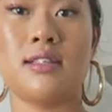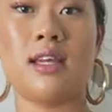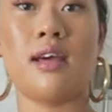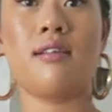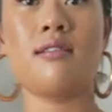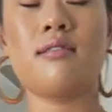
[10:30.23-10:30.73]

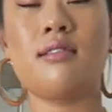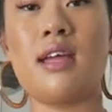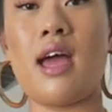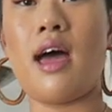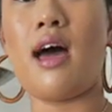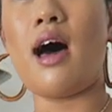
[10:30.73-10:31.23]
So
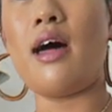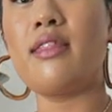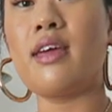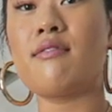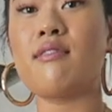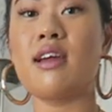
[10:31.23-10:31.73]
yeah,
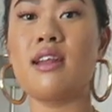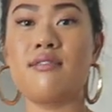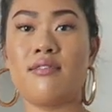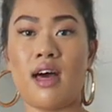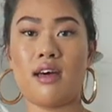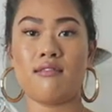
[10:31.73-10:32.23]
and they're really
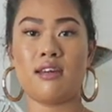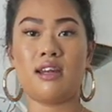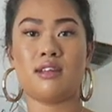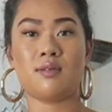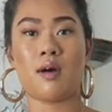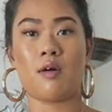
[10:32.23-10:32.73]

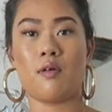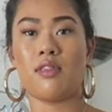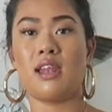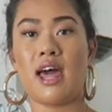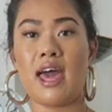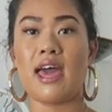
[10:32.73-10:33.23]
flattering as well
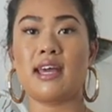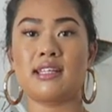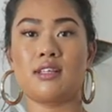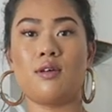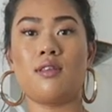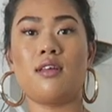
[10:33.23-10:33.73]
on the
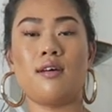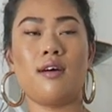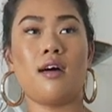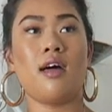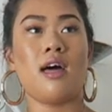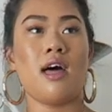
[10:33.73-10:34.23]
legs, on
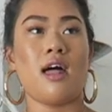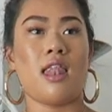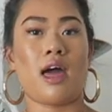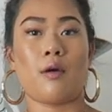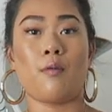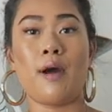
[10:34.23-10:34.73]
the
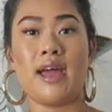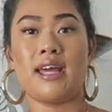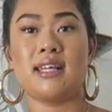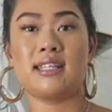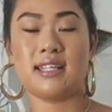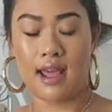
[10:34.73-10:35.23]
like
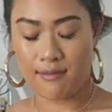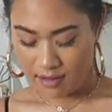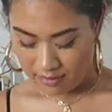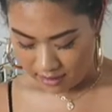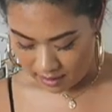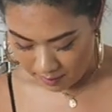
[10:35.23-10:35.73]
waist
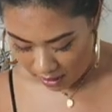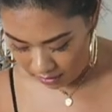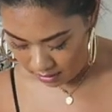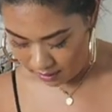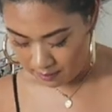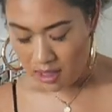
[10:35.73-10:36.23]
everything
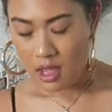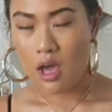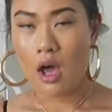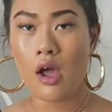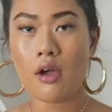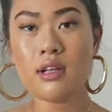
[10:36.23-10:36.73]
about them
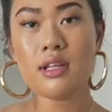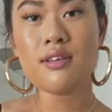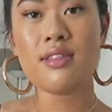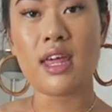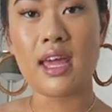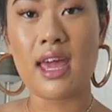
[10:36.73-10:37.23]

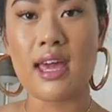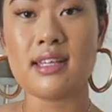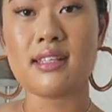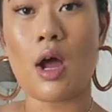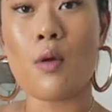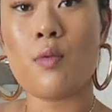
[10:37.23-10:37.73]
only thing
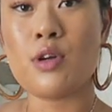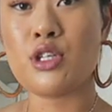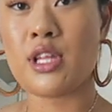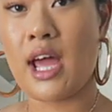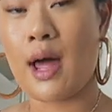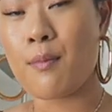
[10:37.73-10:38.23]
is i
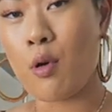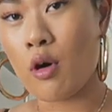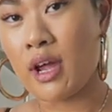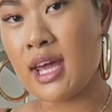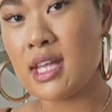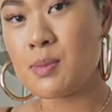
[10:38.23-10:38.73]
wish they had
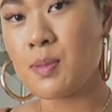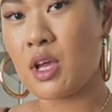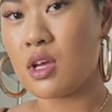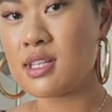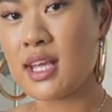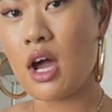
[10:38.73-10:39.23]
pockets
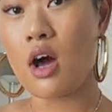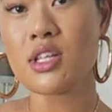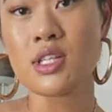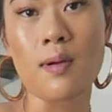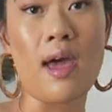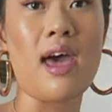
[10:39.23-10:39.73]
because they are so